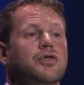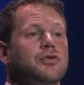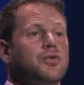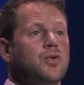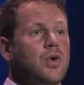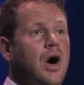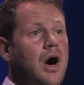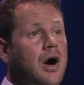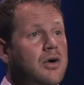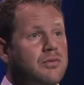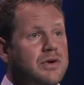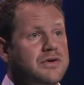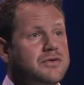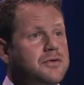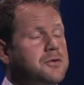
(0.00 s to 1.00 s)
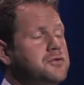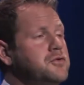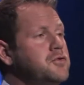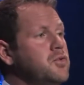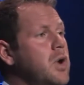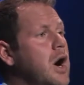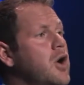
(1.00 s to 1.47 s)
Through our research,
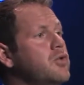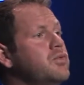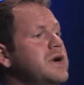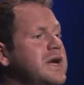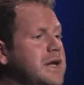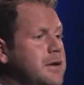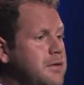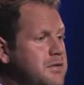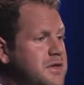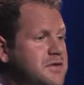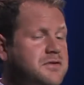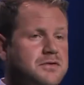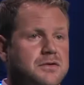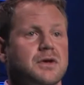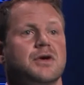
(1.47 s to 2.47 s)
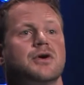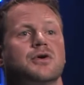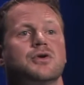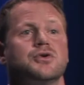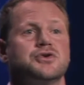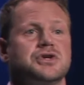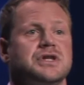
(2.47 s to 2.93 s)
through our reading, this is the
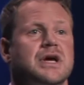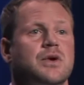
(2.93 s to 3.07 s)
conclusion